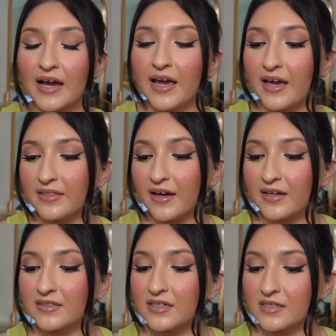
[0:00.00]
I hate that
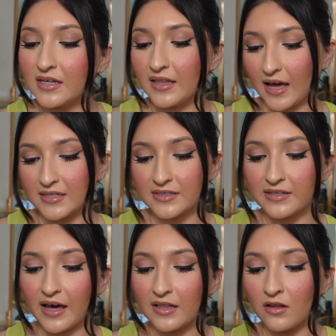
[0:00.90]
it doesn't last
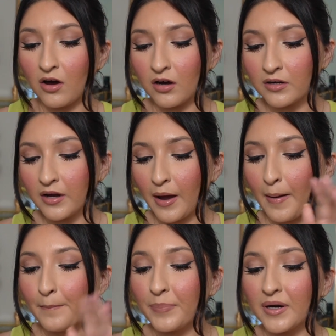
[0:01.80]
that long
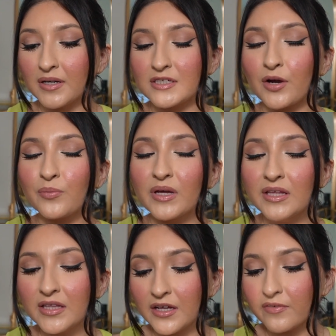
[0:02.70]
but
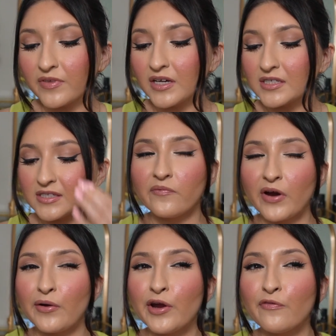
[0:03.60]
really love this.
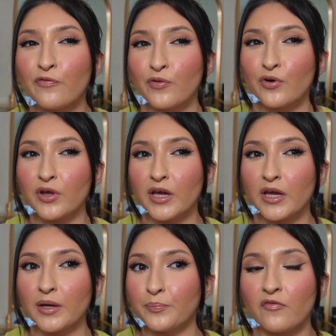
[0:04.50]
Very
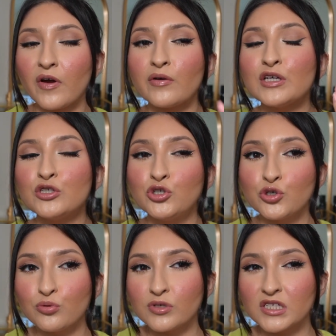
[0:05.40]
fruity, very
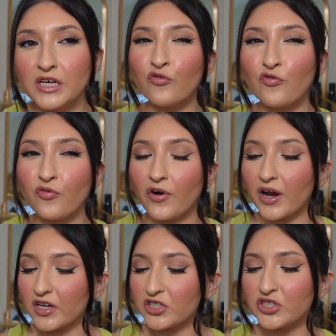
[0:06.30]
juicy,
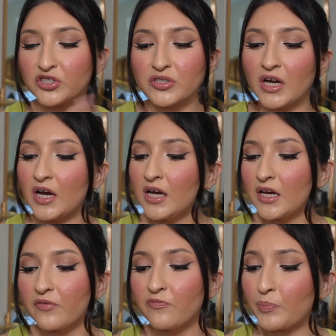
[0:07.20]
fresh,
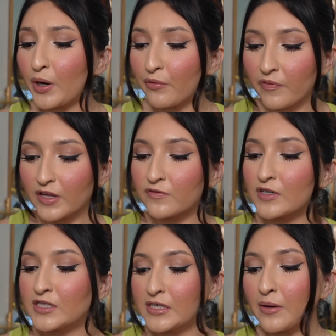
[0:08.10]
perfect for
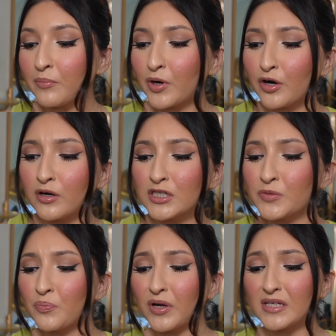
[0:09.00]
summer,
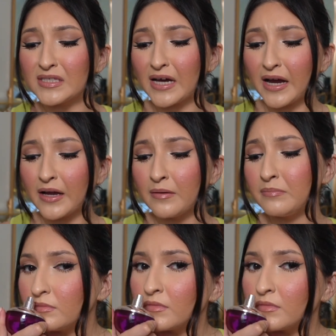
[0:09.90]
springtime.